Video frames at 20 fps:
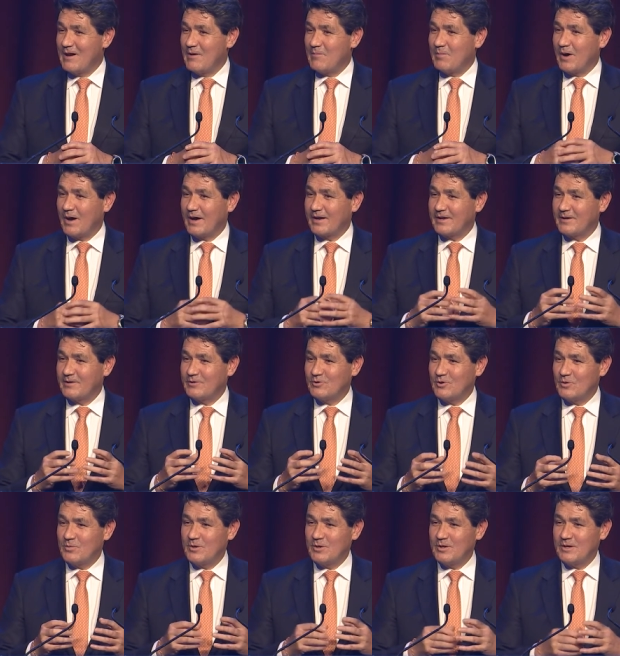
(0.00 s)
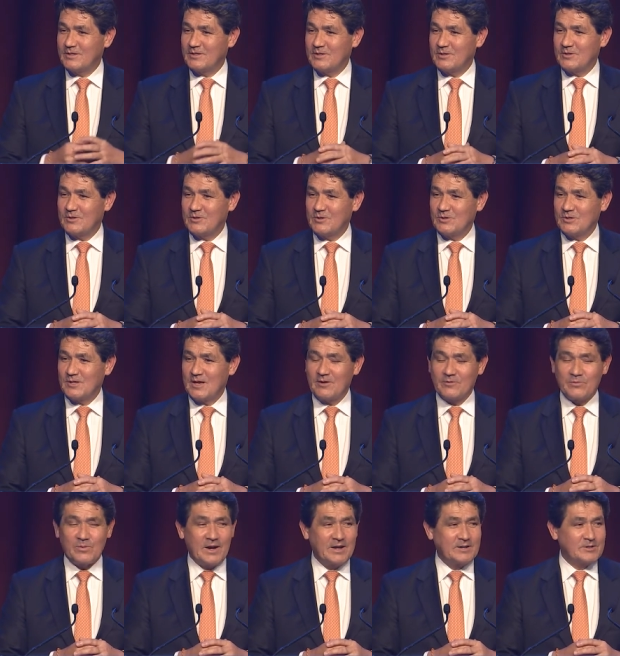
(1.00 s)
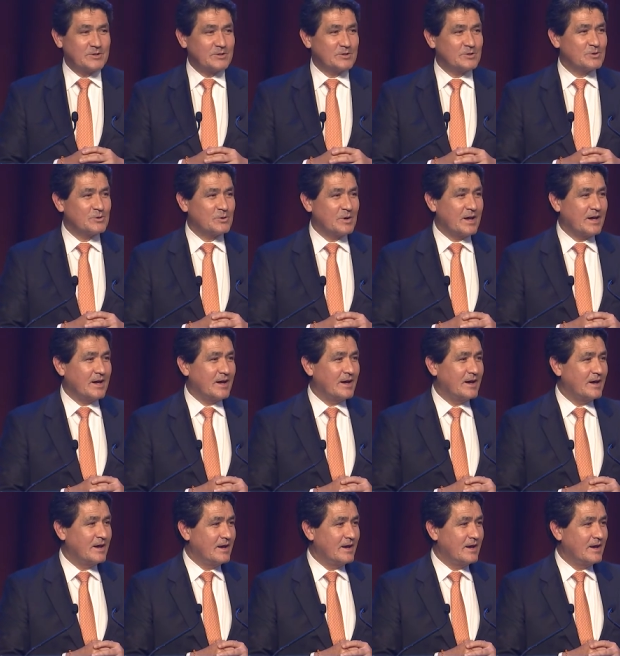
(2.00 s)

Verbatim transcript: by contributing to the New South Wales and Australia.